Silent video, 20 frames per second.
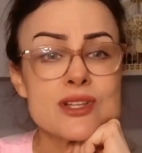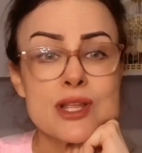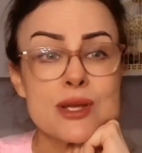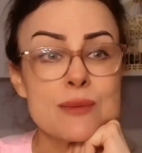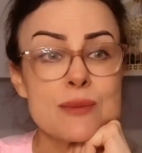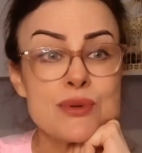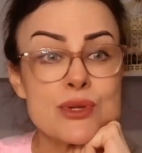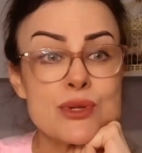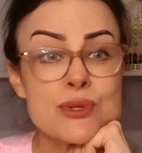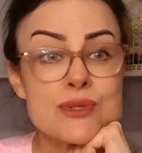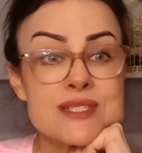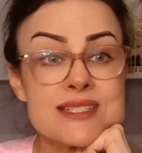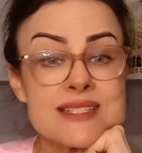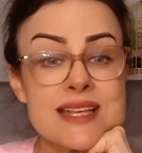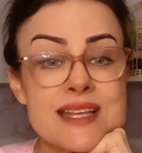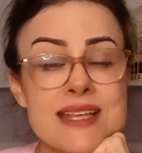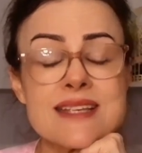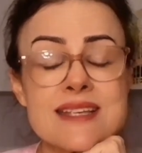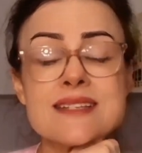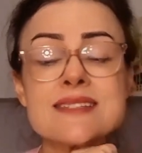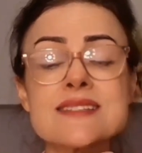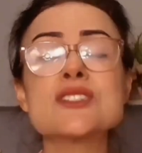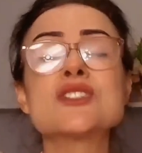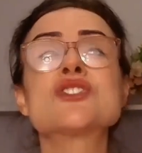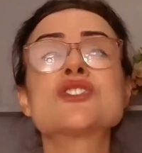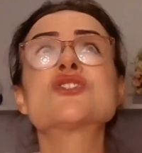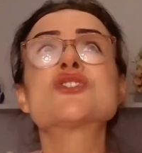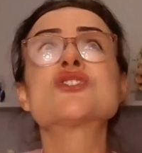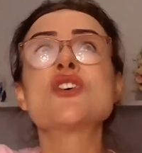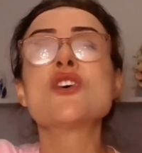abuse is
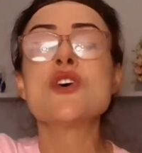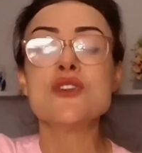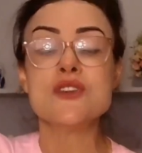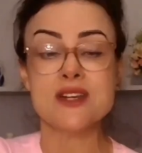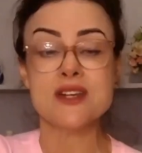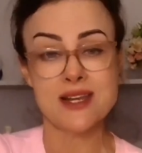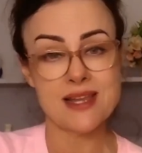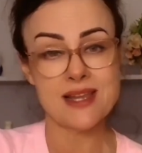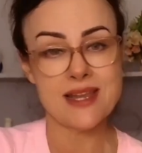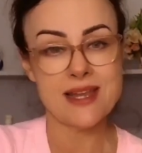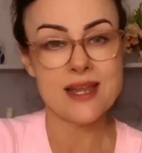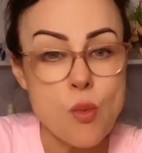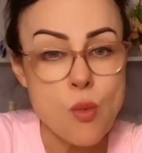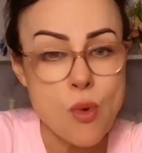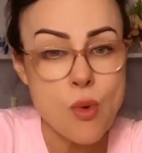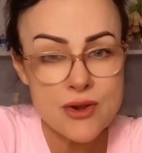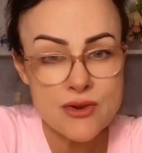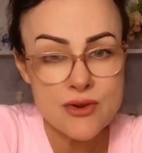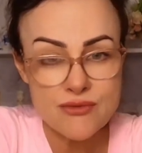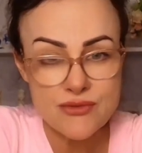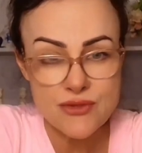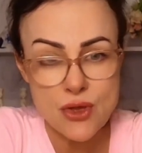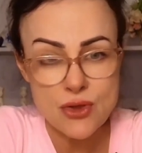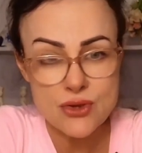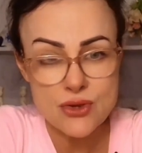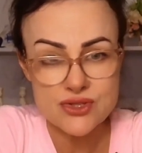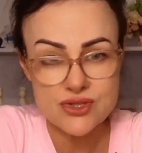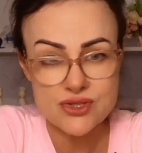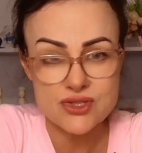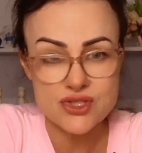certainly one of
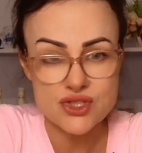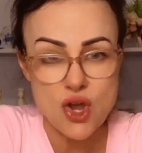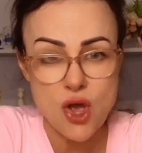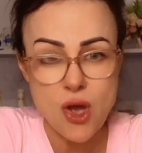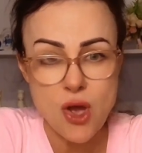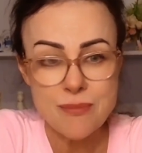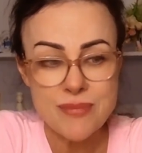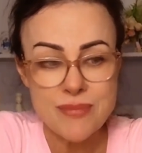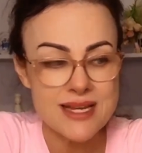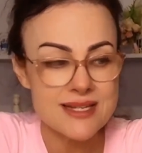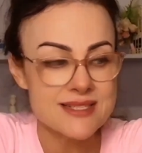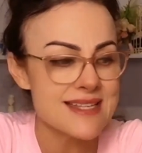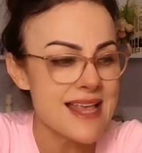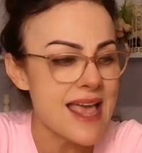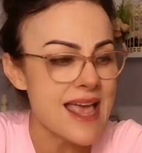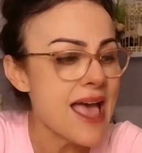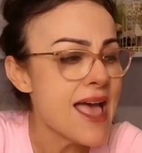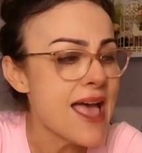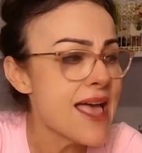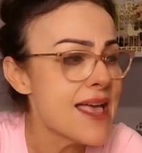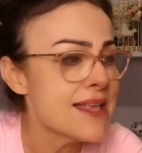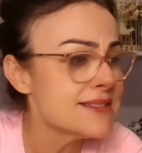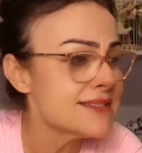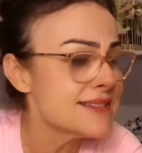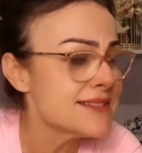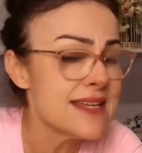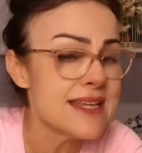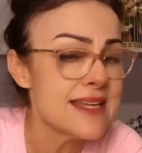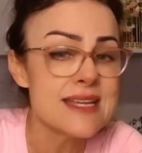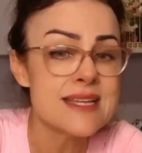those topics, as
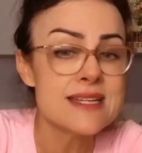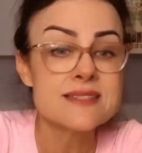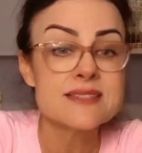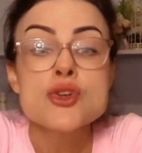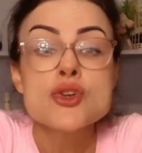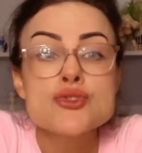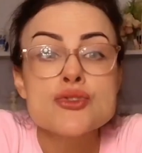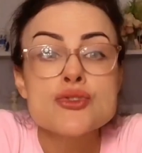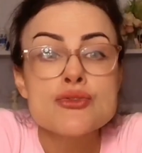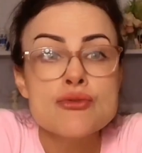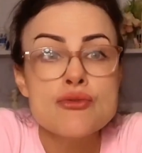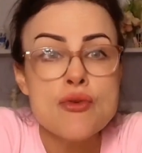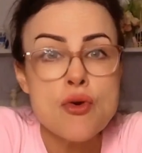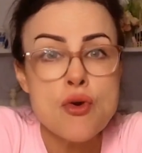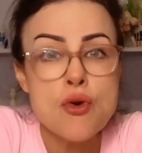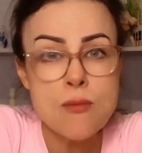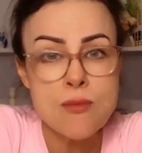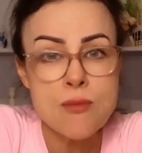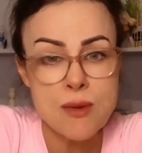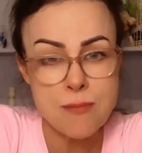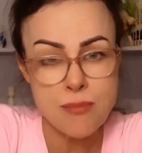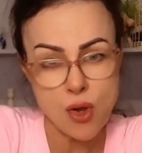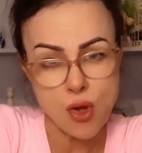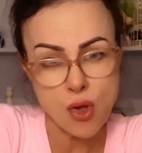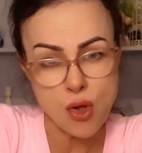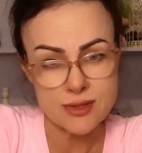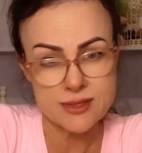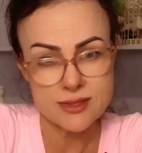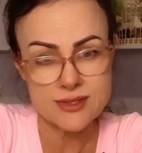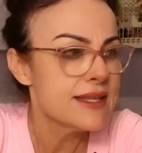is trauma
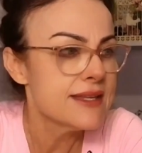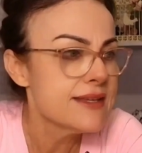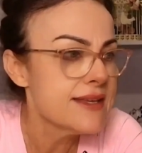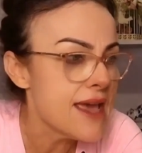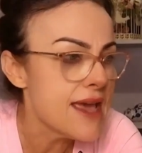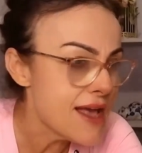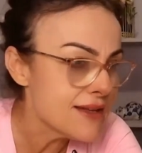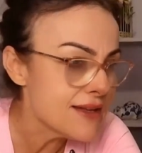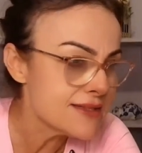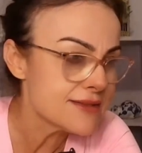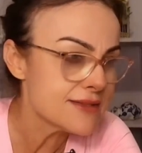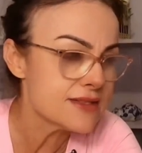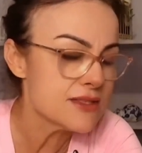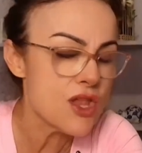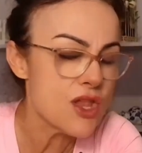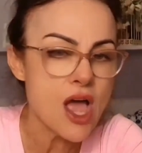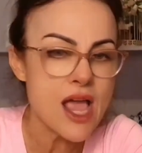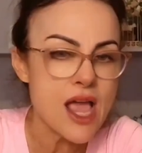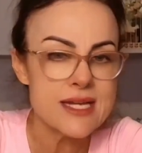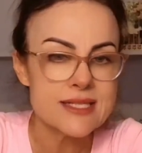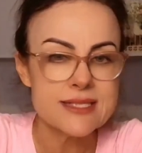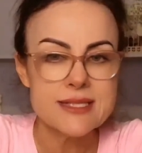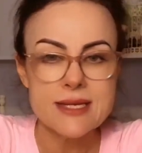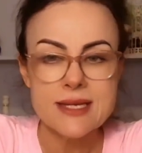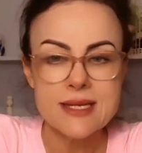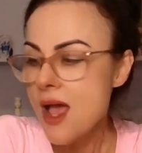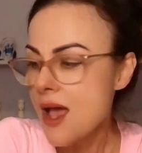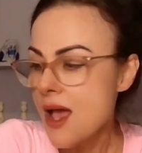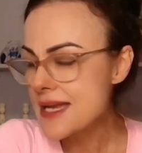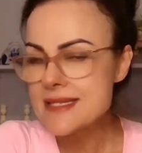bonds,
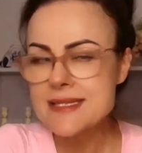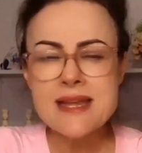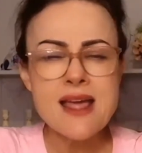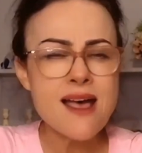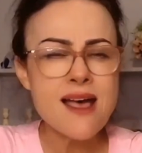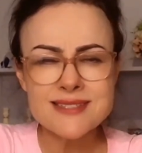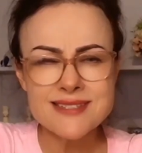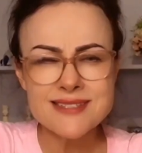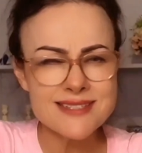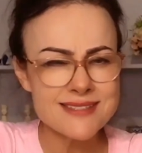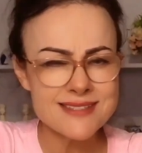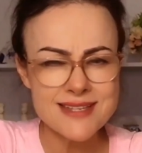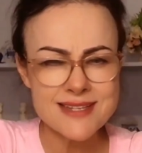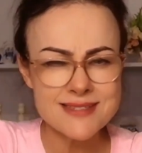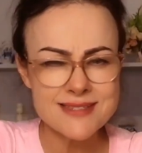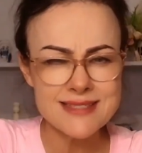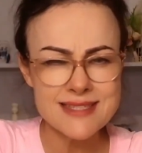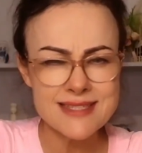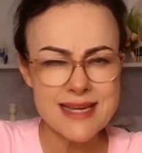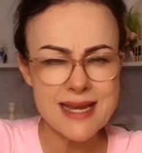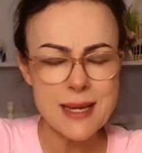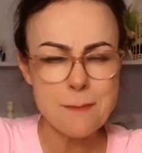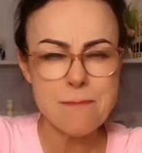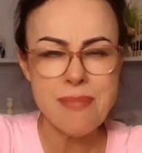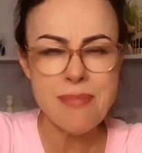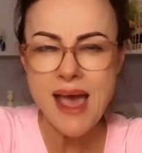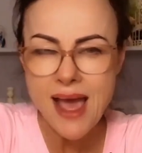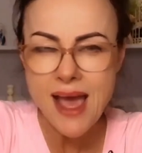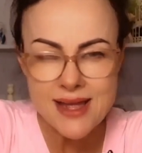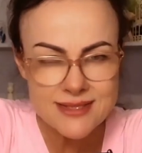gaslighting, narcissistic
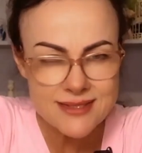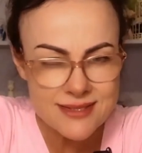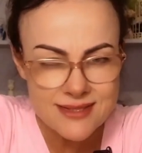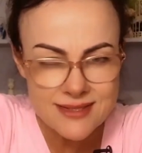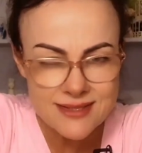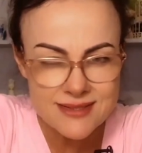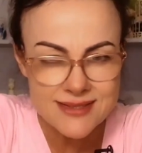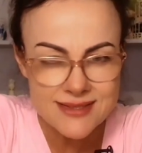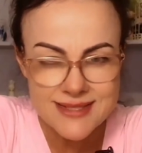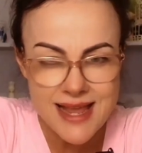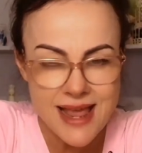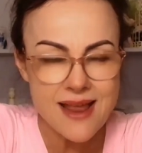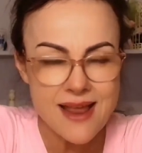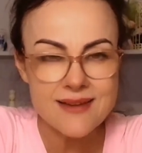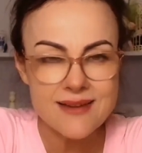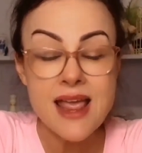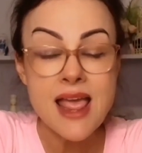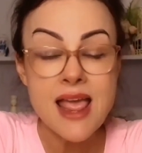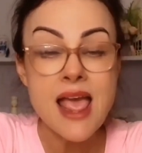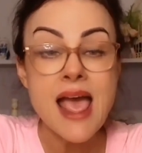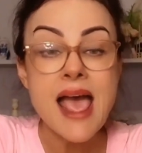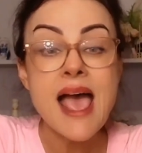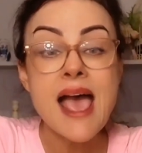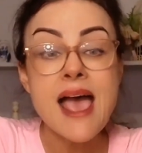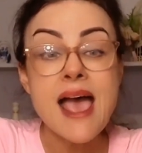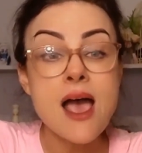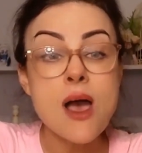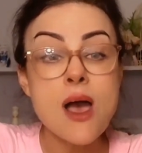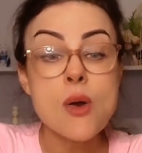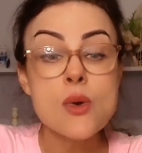patterns, and
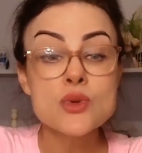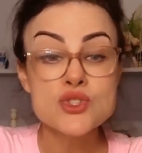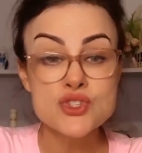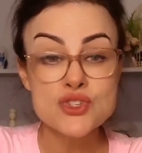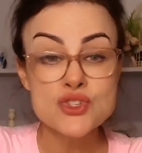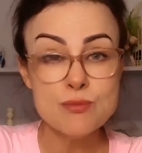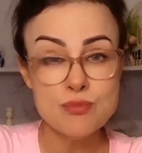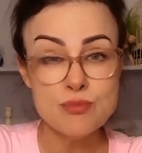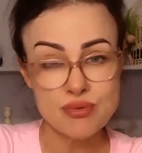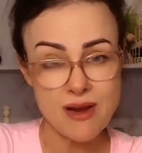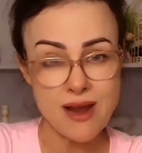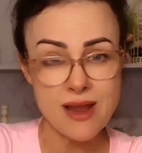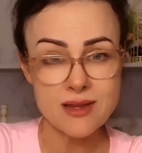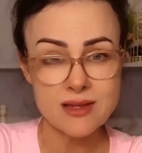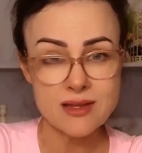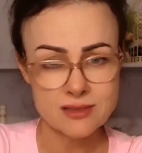how to break